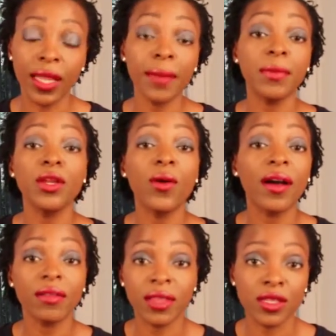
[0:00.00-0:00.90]
Let me know
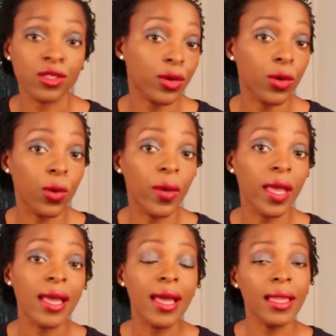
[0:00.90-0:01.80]
how things are going.